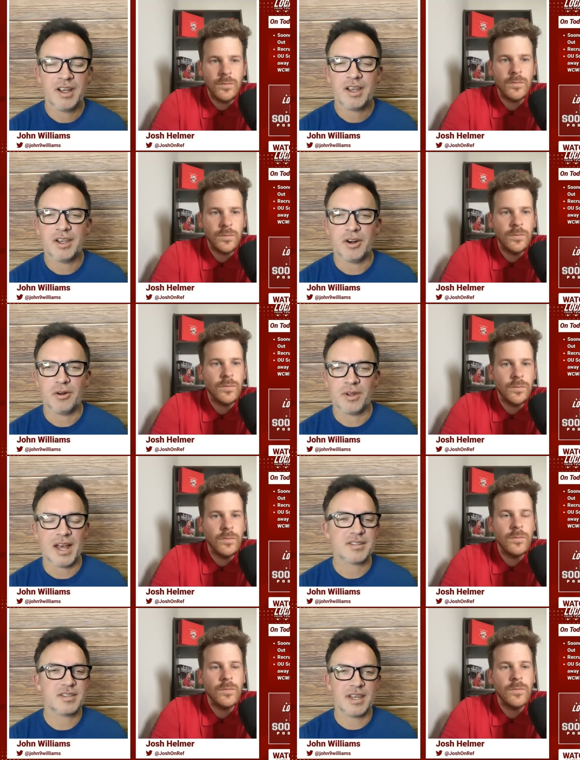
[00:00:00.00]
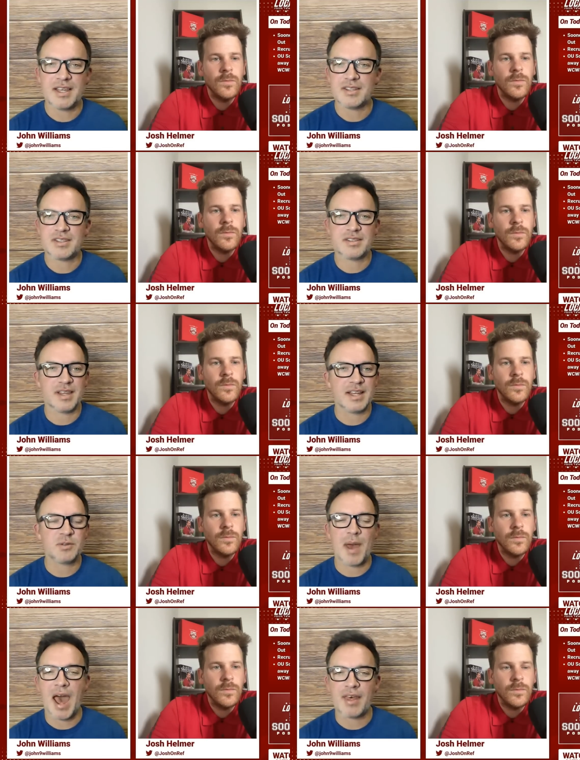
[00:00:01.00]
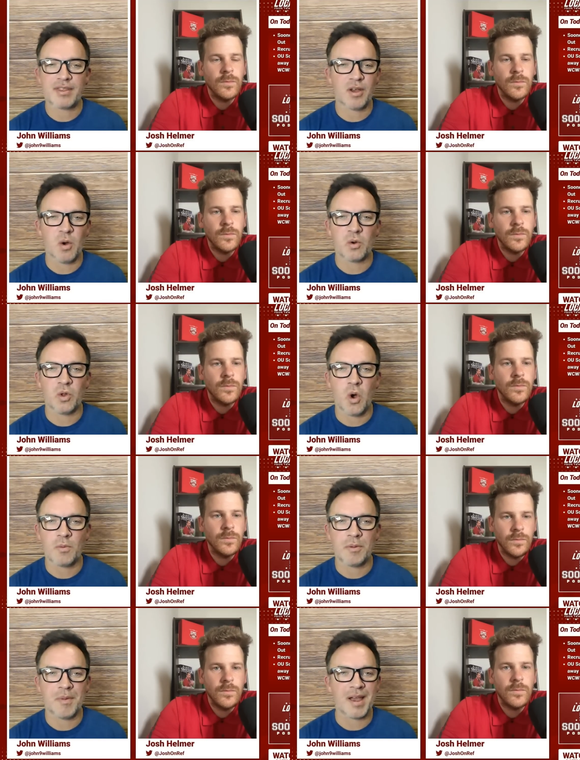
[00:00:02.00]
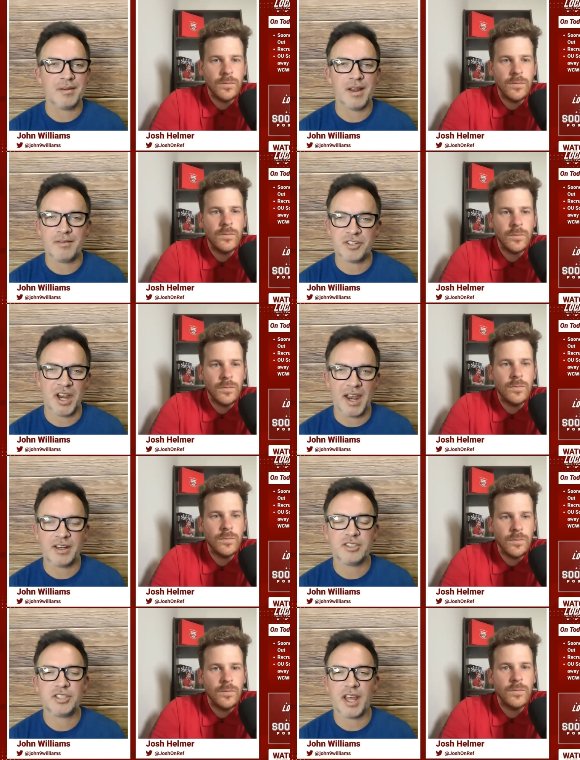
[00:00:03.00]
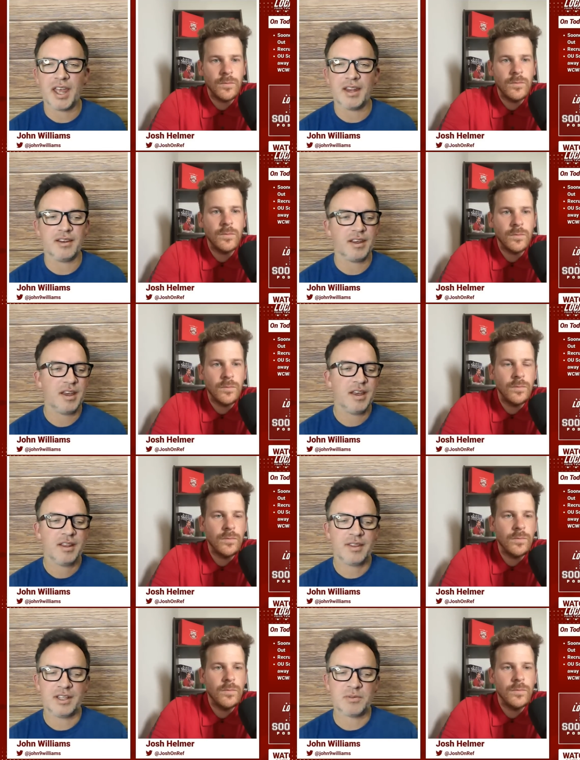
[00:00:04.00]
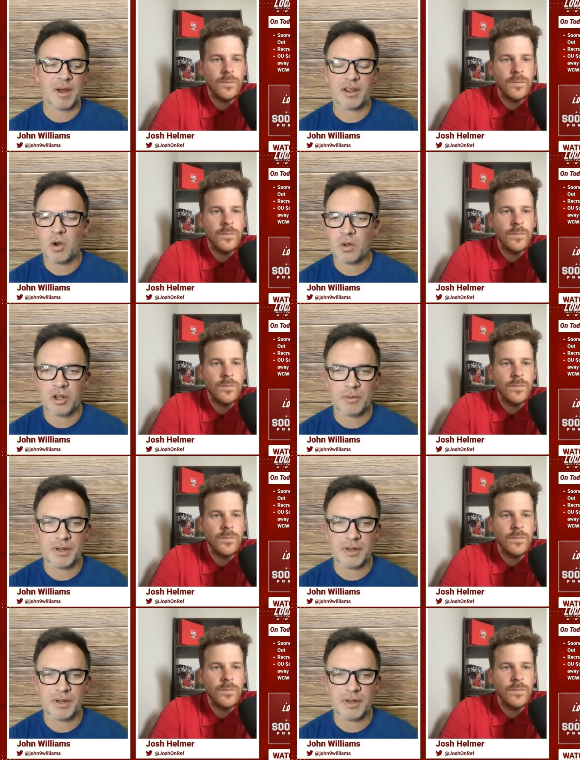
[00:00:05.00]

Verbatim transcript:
Speaker 1: you know, yes, his his path to Oklahoma might have changed and things might go a little bit